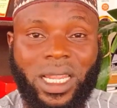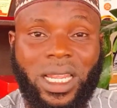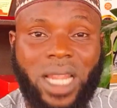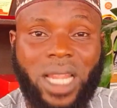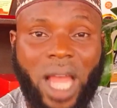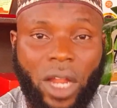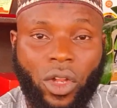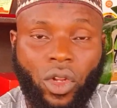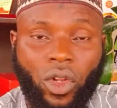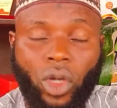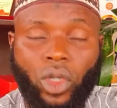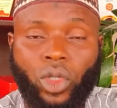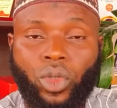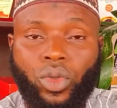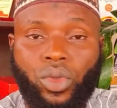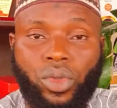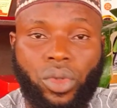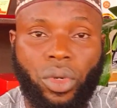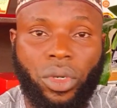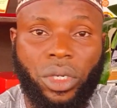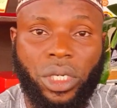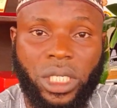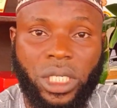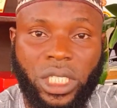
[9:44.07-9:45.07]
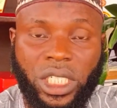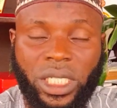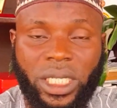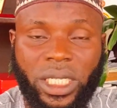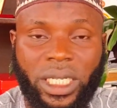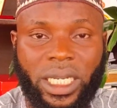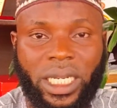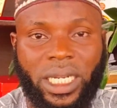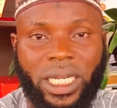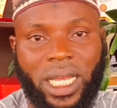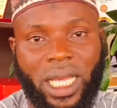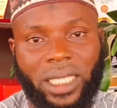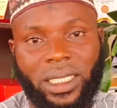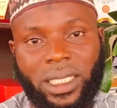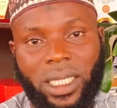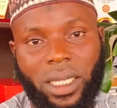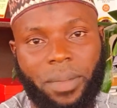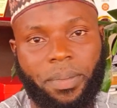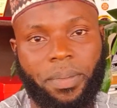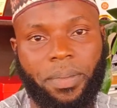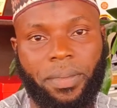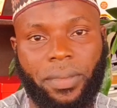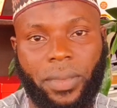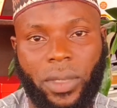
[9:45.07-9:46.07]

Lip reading: landlord grow rich in their sleep.